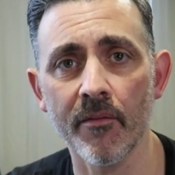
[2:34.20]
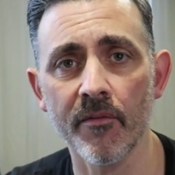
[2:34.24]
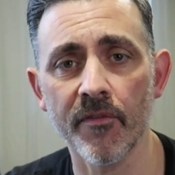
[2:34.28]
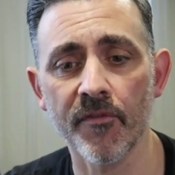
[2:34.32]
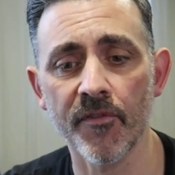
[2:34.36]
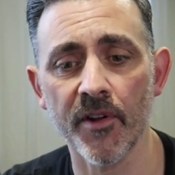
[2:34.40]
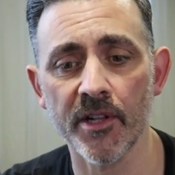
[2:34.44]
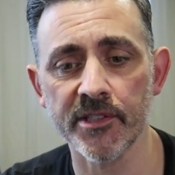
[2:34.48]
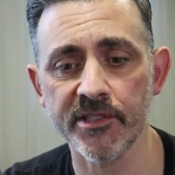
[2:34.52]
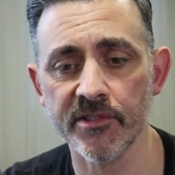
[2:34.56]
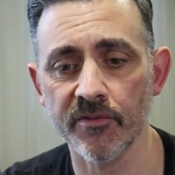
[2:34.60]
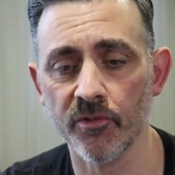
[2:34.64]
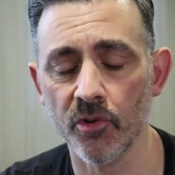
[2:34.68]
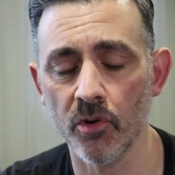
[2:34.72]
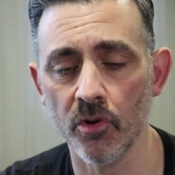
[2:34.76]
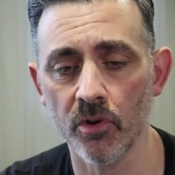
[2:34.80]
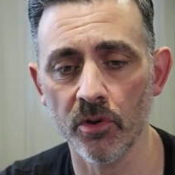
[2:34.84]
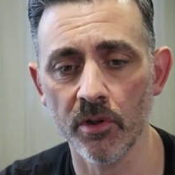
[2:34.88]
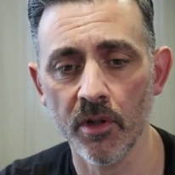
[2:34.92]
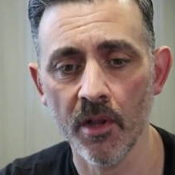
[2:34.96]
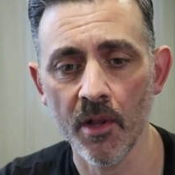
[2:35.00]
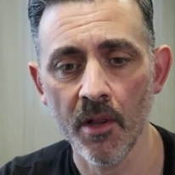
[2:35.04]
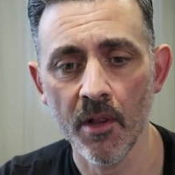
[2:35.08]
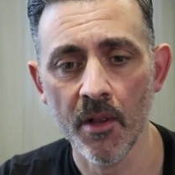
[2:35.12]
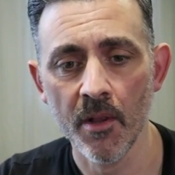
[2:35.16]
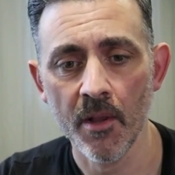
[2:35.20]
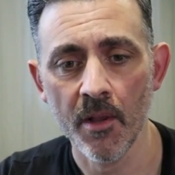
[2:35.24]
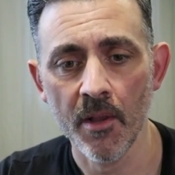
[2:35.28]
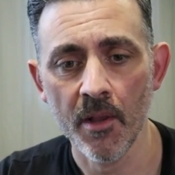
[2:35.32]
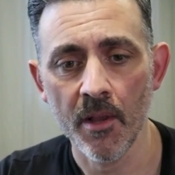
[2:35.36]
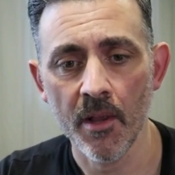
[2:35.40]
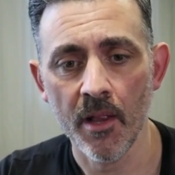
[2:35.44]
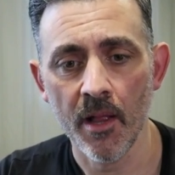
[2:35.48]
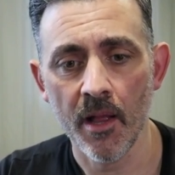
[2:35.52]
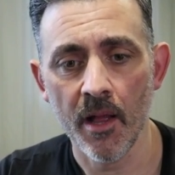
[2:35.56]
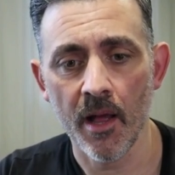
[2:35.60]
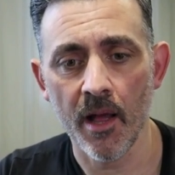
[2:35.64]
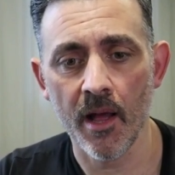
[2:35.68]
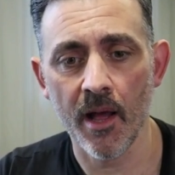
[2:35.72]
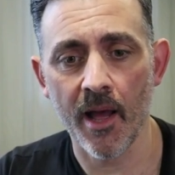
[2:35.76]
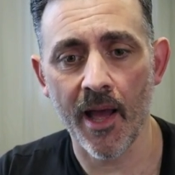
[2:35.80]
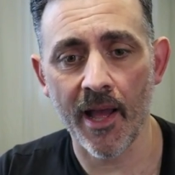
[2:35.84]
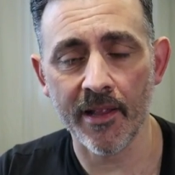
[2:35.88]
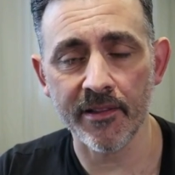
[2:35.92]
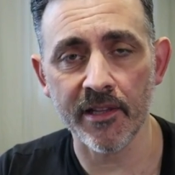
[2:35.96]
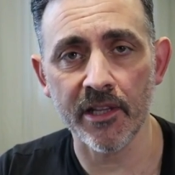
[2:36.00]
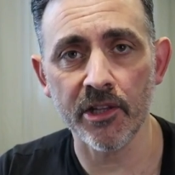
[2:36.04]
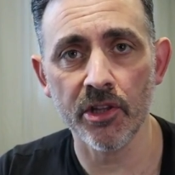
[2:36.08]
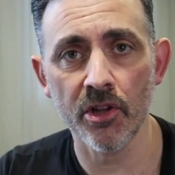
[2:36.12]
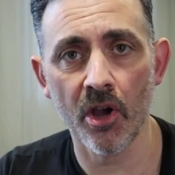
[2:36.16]
first of all,
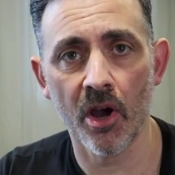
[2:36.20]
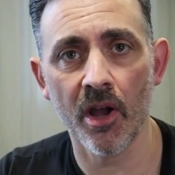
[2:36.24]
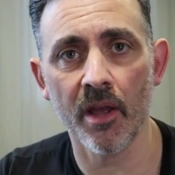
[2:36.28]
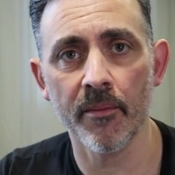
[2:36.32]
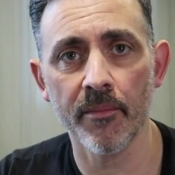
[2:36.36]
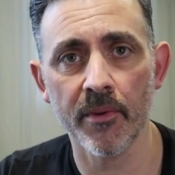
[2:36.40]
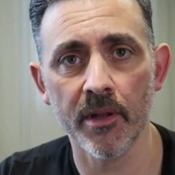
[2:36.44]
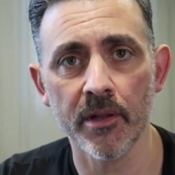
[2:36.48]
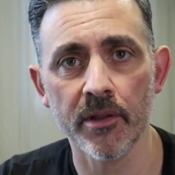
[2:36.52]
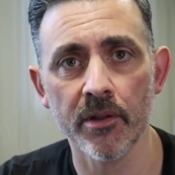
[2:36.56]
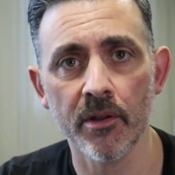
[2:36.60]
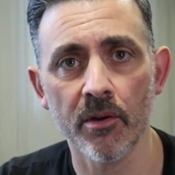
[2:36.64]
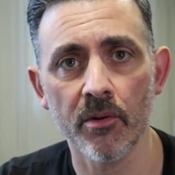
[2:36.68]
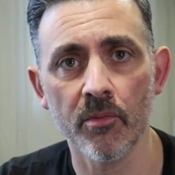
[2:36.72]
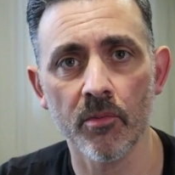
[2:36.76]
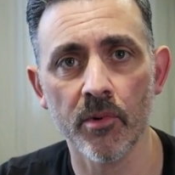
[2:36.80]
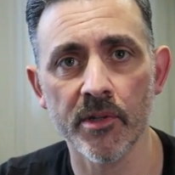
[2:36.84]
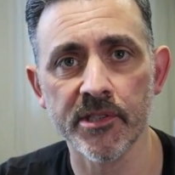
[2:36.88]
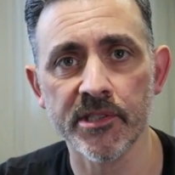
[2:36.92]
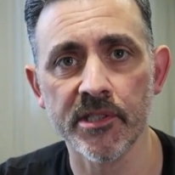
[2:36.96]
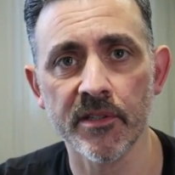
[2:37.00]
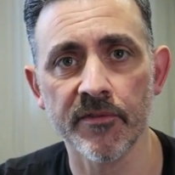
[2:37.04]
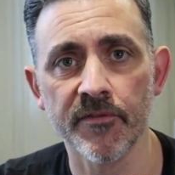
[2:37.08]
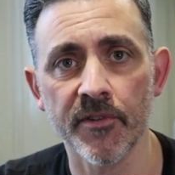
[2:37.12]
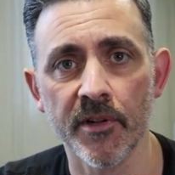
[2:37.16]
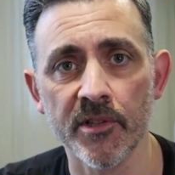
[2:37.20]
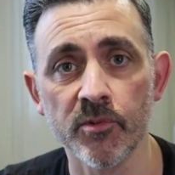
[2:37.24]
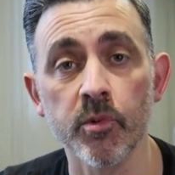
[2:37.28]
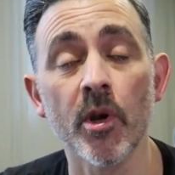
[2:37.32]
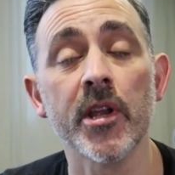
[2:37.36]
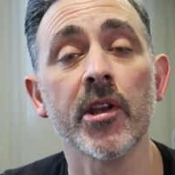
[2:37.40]
Andy Nyman was the first.